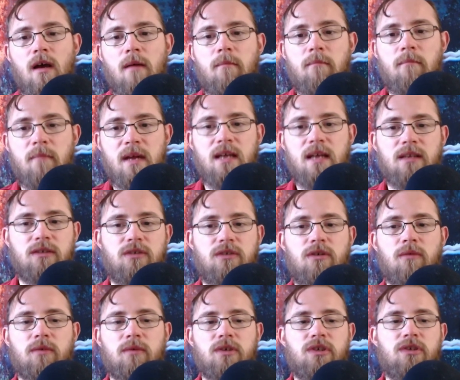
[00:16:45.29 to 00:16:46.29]
means
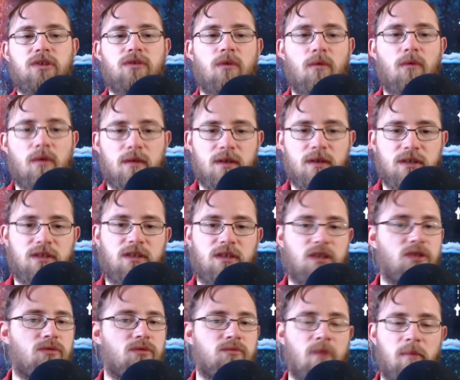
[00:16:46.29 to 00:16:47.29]
to restore this
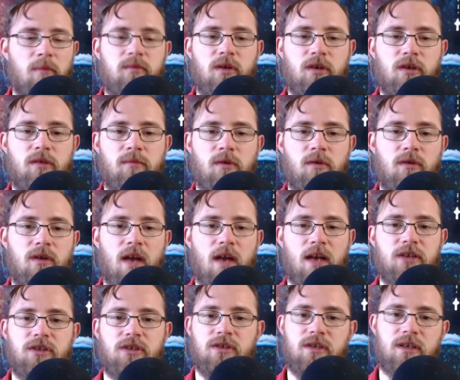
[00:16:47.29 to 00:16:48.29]
disrupted
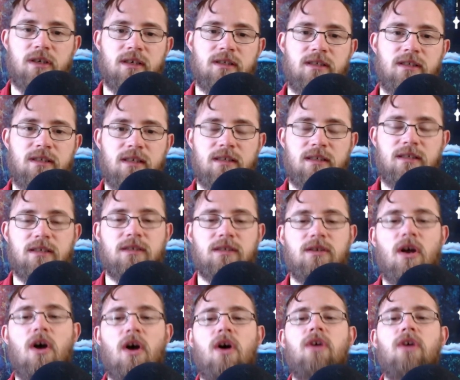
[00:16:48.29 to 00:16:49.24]
communication and consensus,